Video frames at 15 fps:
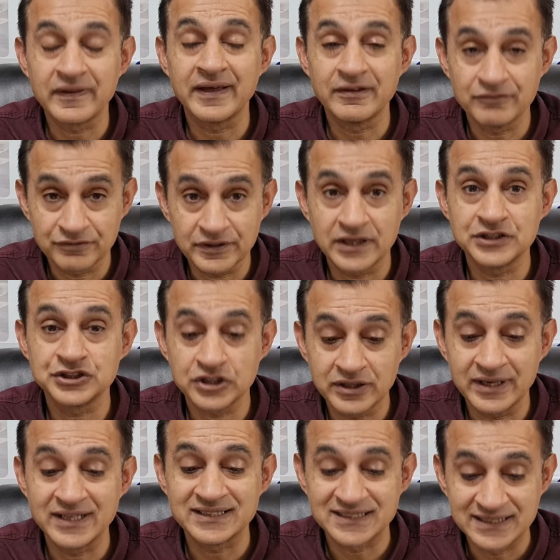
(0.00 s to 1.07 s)
that
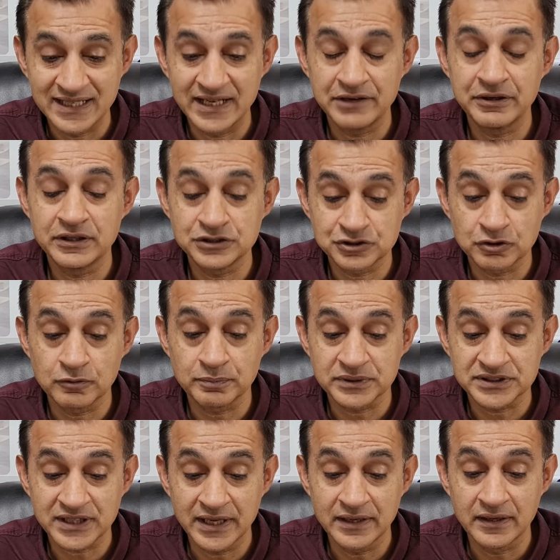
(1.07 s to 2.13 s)
inflation is nearing two
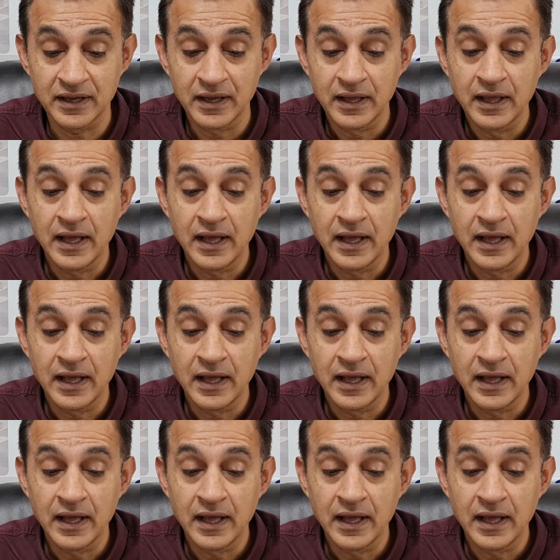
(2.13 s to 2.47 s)
percent.